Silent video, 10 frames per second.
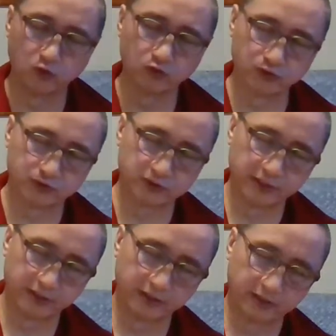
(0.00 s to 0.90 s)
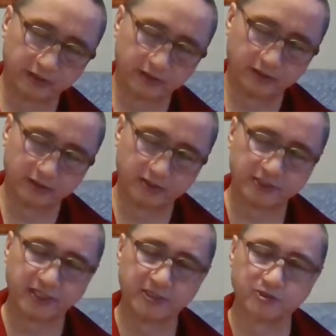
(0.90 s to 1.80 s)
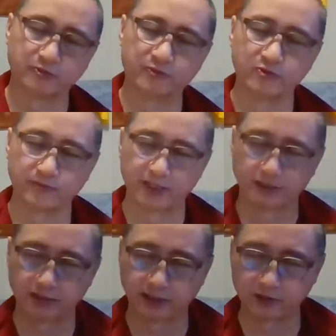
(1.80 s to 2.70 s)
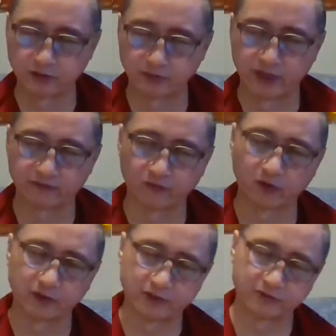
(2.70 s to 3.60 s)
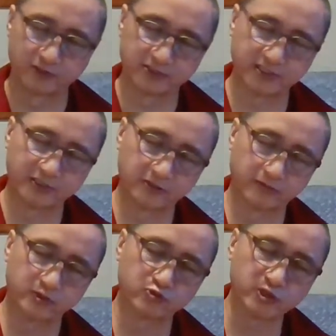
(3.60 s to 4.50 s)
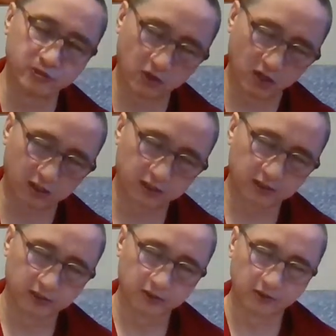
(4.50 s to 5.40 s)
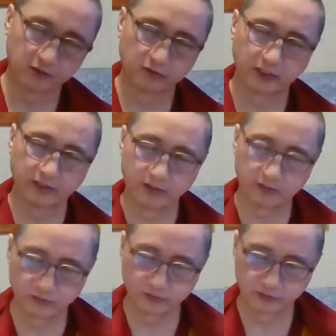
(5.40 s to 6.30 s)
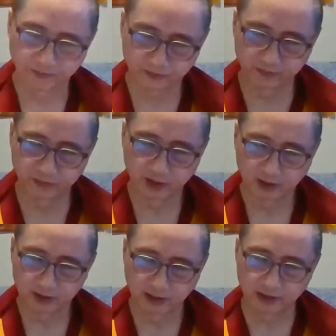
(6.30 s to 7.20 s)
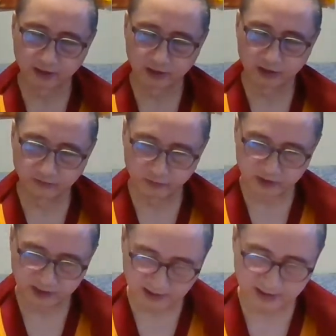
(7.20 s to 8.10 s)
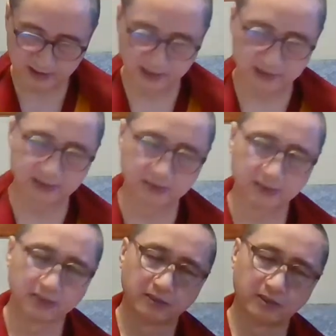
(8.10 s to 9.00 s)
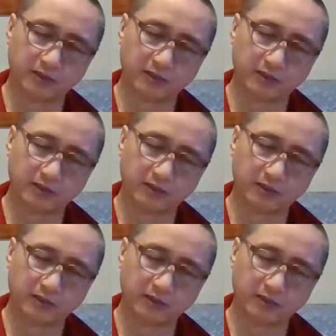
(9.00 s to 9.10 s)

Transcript: lose the status of human, and you may fall into the status of street dog. And if you then if you success